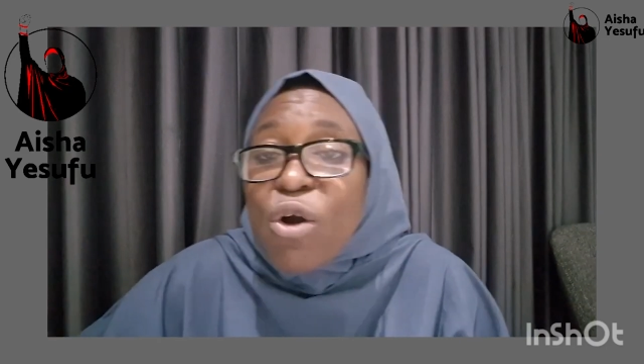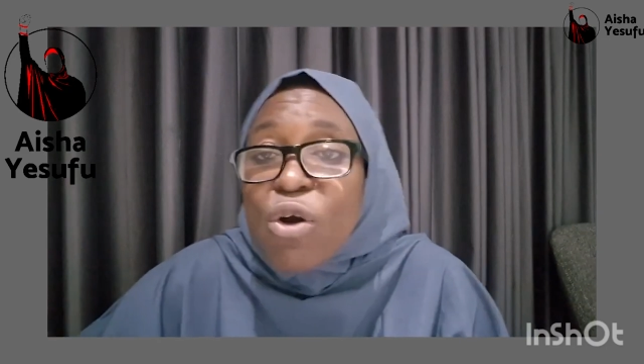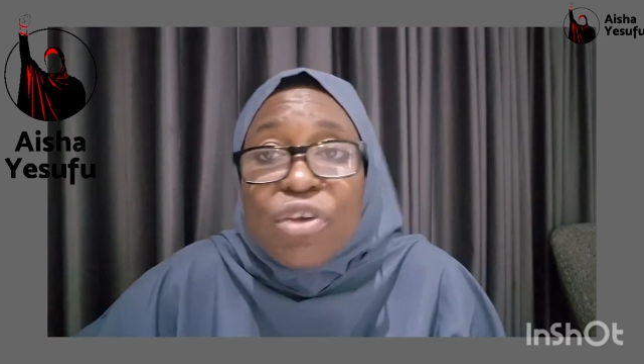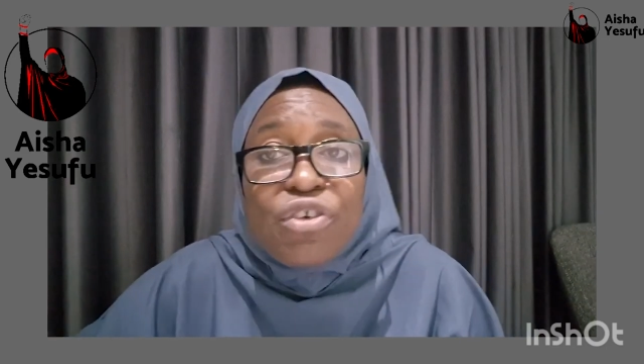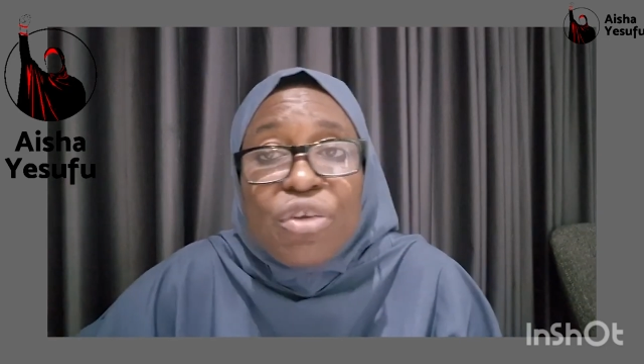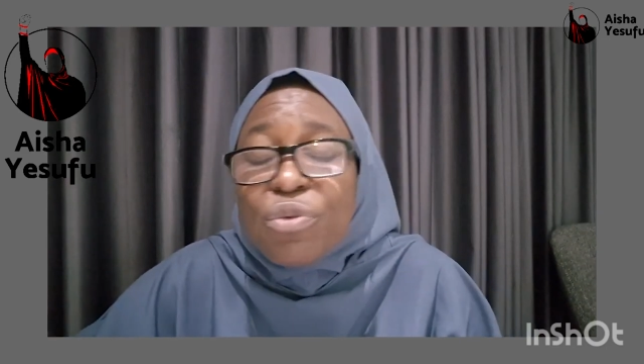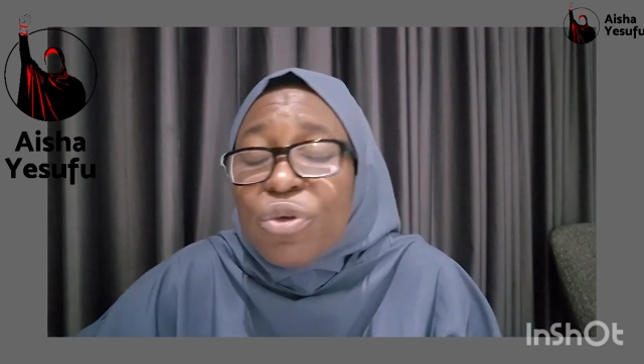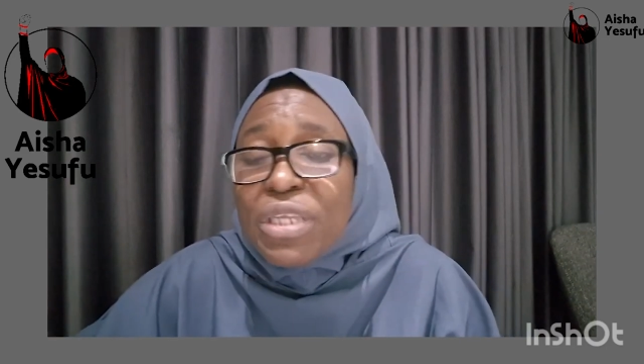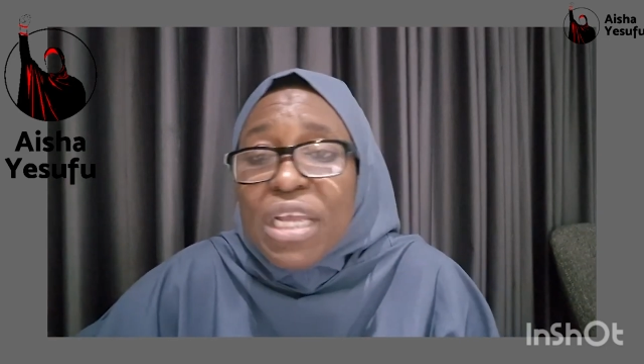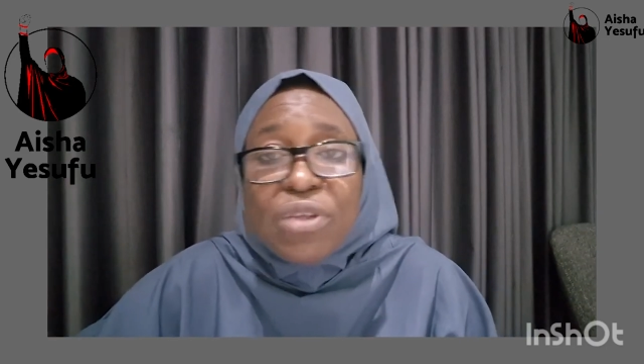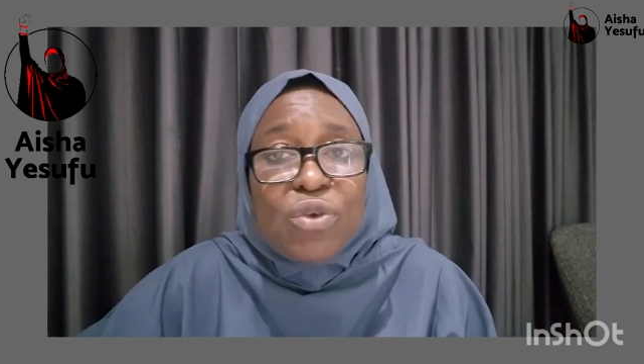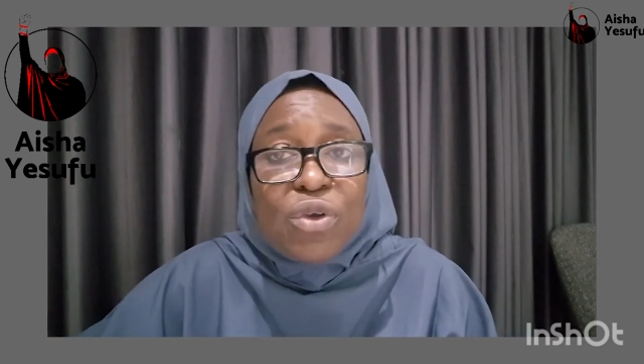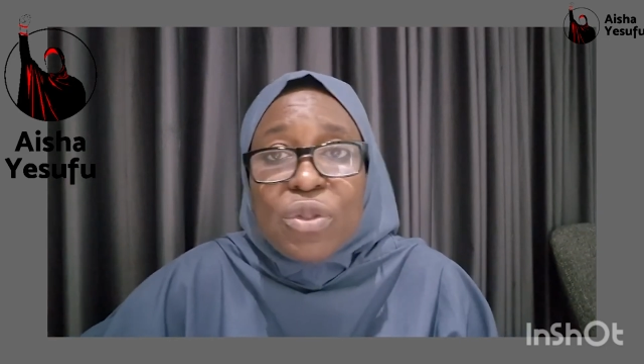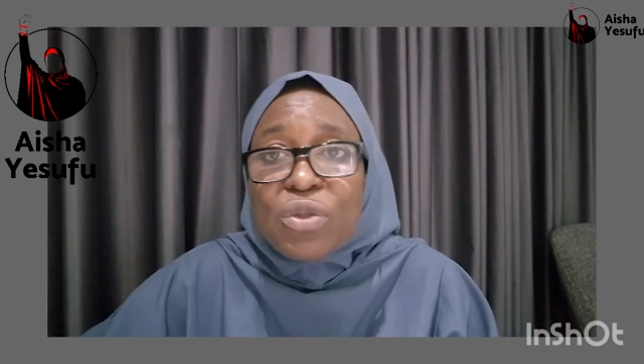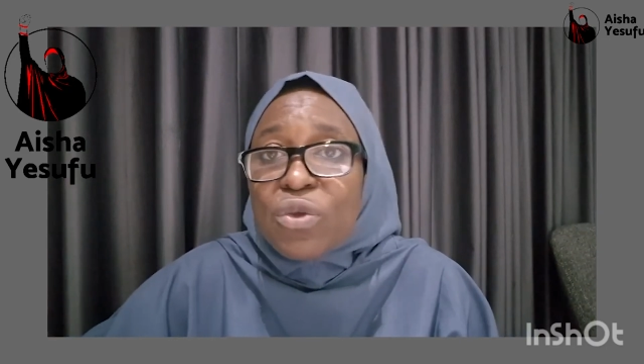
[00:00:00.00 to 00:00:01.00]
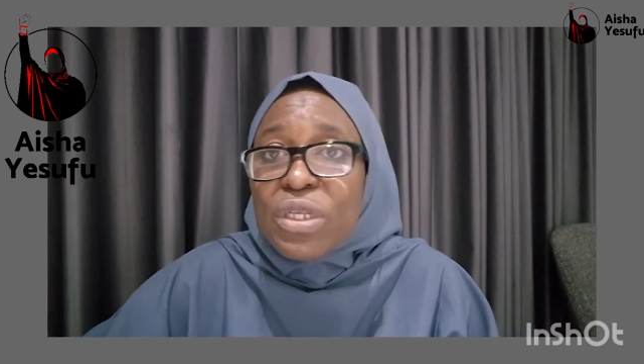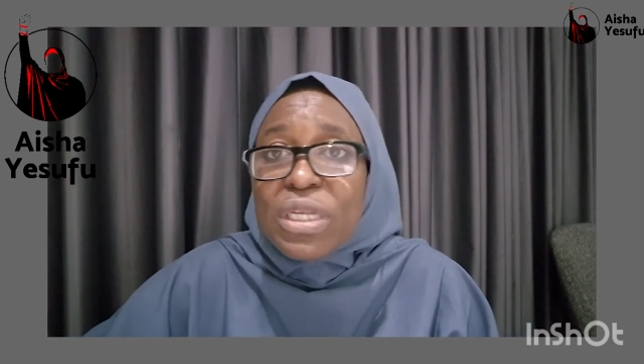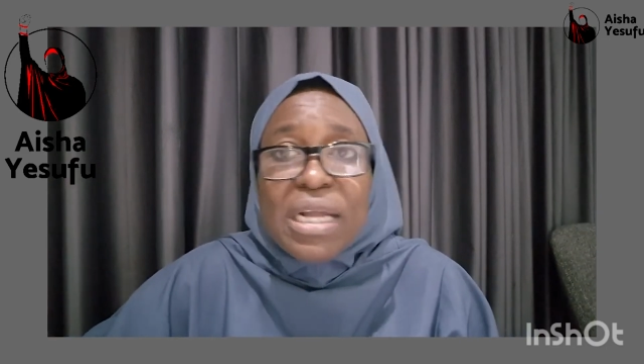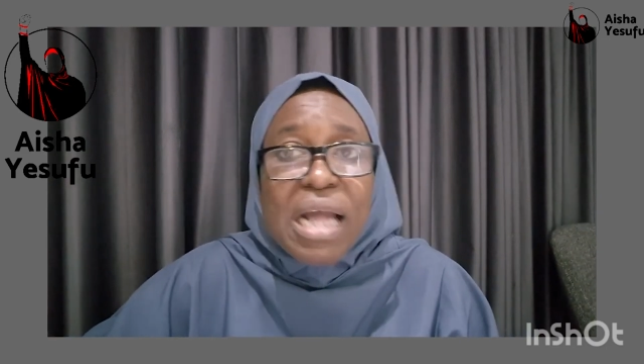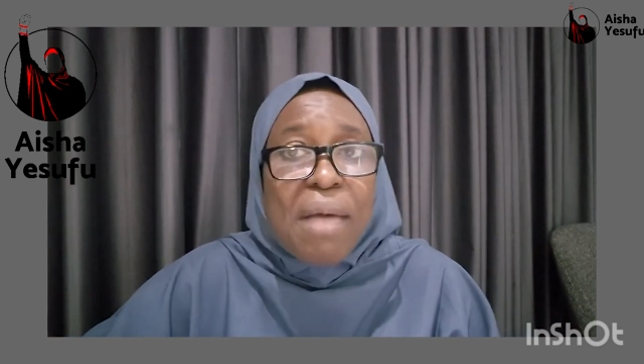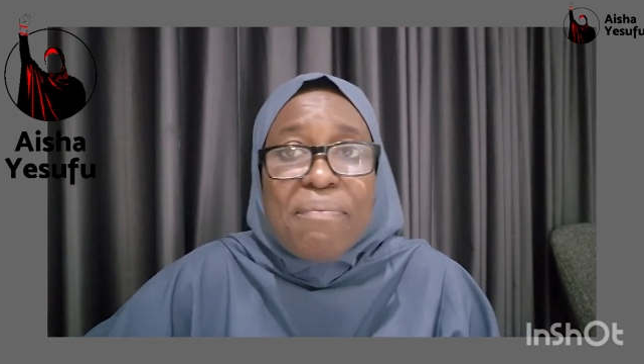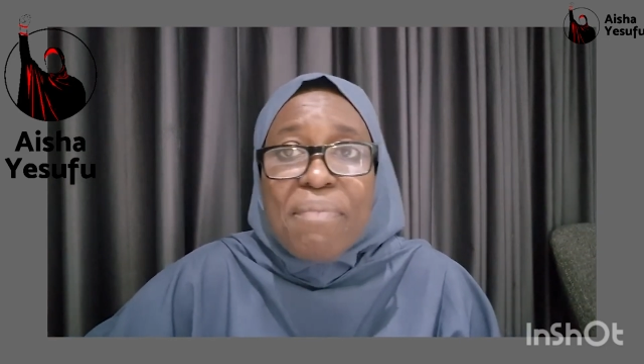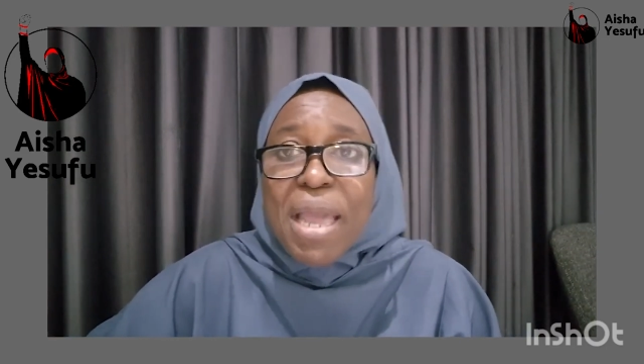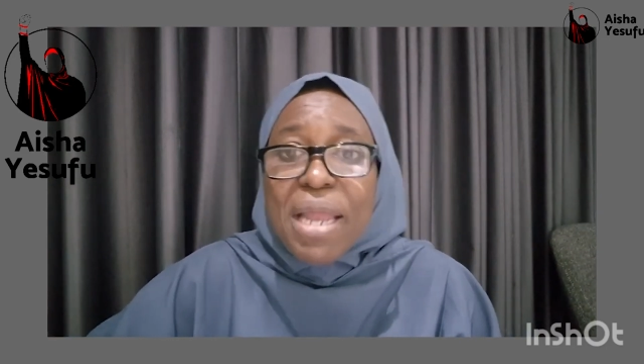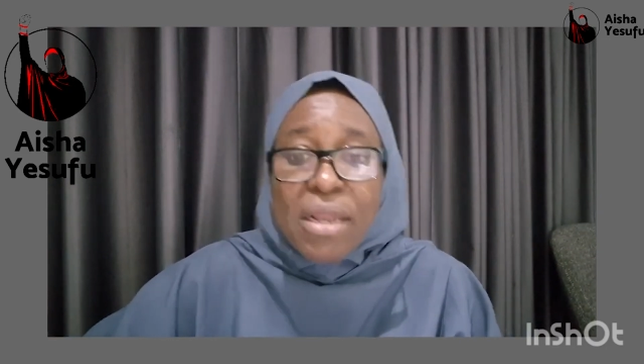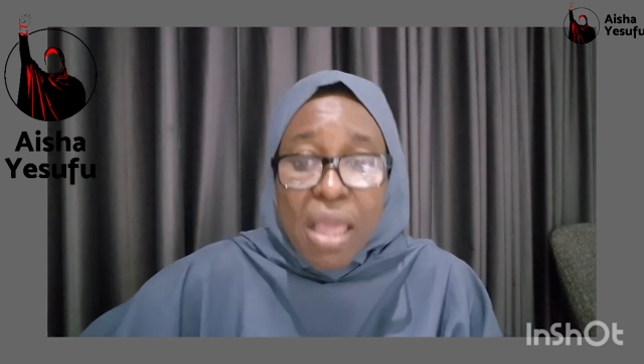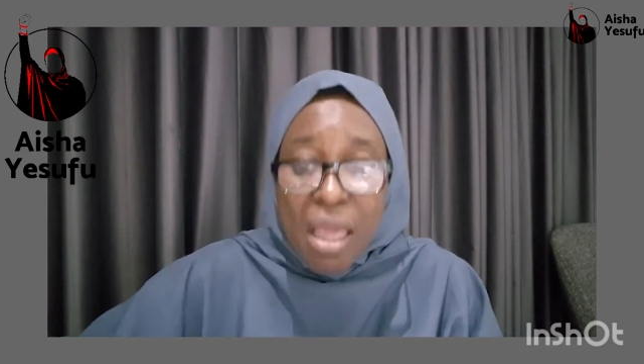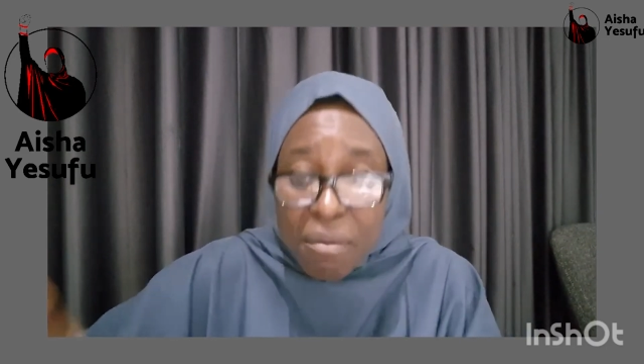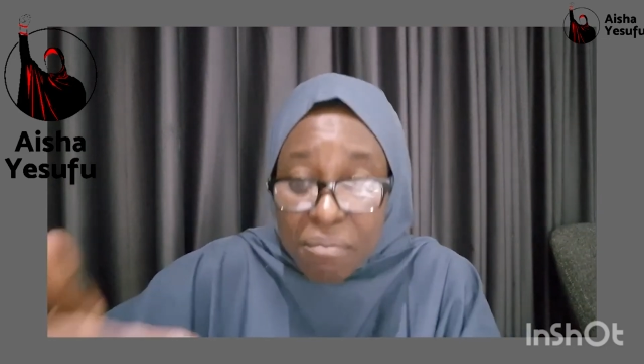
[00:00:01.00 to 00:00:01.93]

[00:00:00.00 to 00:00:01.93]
contributed to the campaign.